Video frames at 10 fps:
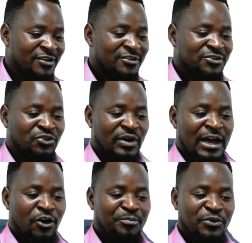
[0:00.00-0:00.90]
So I
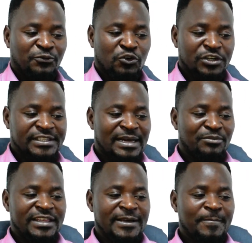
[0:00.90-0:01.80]
hope you've got
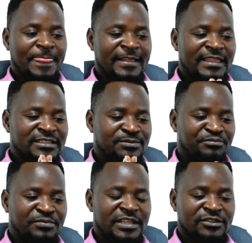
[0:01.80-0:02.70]
something, that
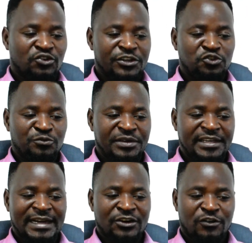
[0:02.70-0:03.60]
there's going to be
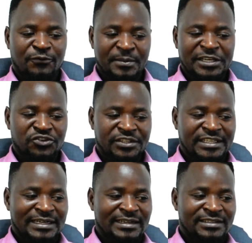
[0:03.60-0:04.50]
a confirmation
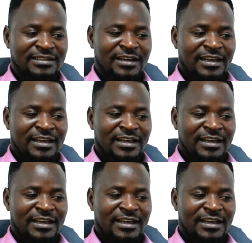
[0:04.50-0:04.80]
checklist.